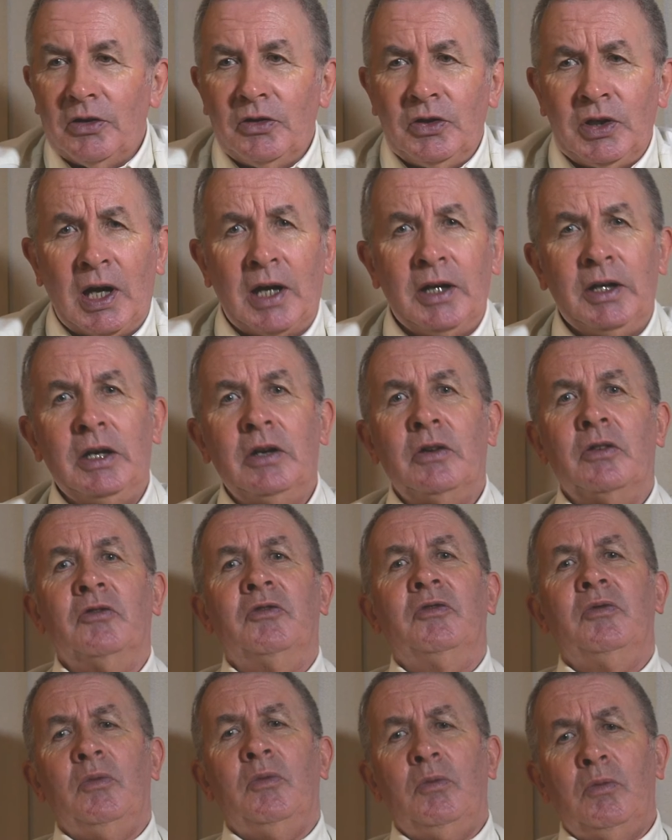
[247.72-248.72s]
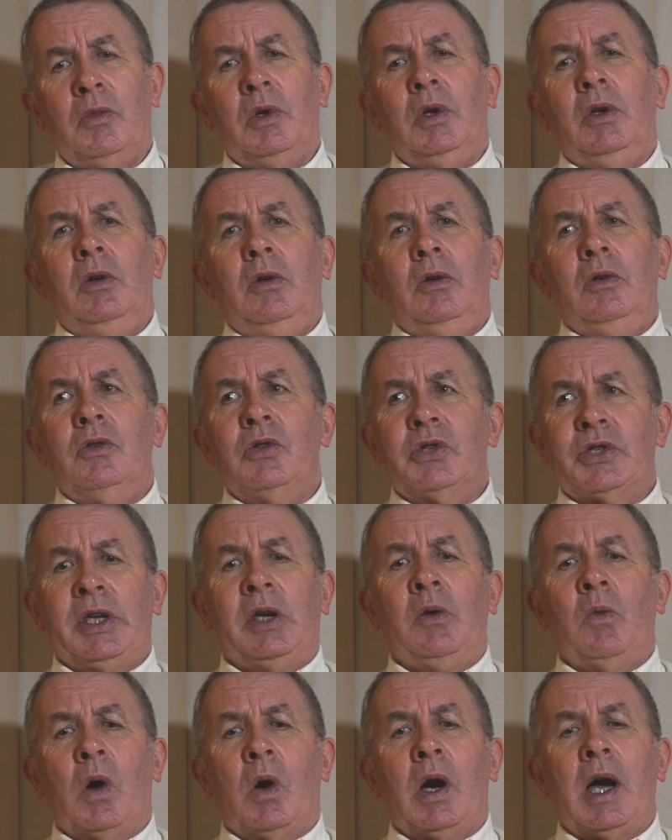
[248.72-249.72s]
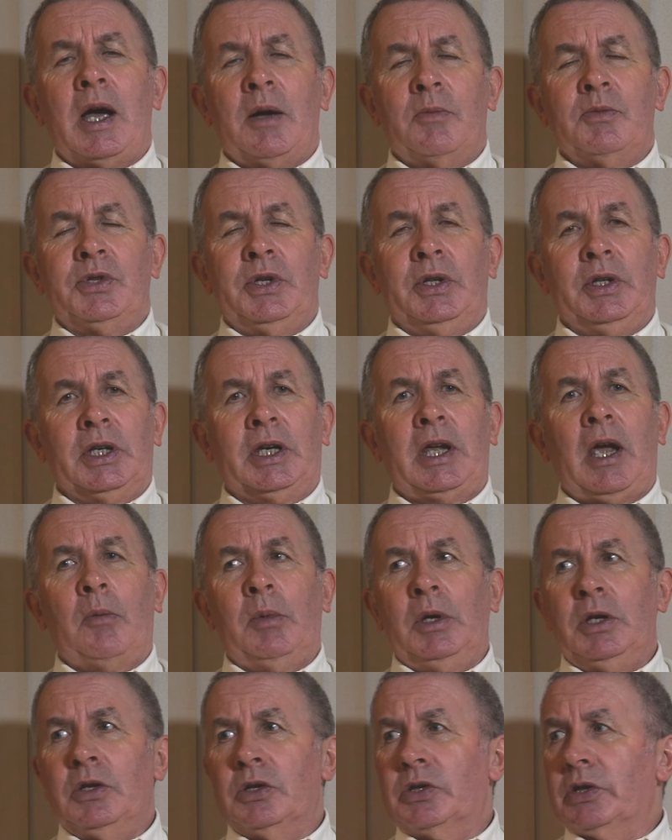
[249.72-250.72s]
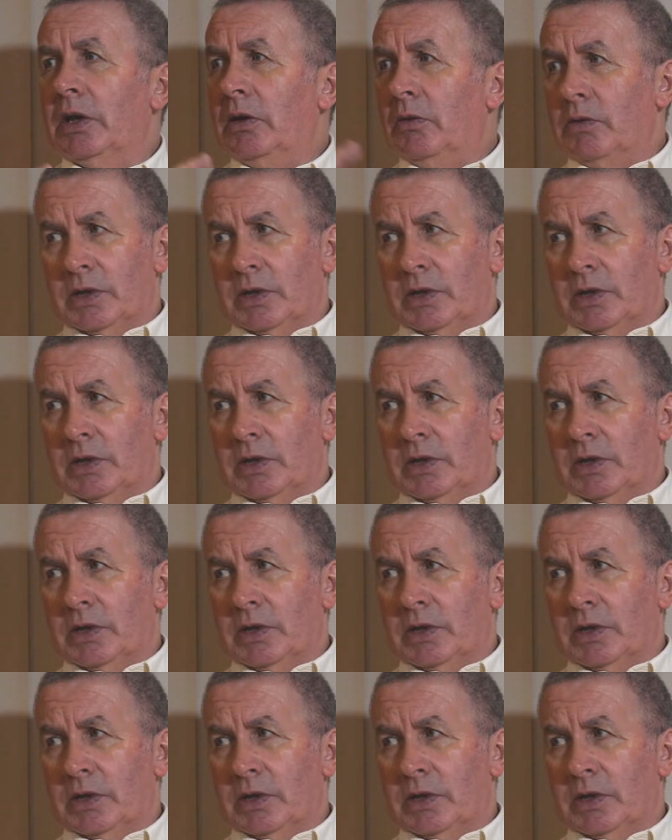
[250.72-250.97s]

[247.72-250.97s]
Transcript: the idea of seeing what happens in the cabin too,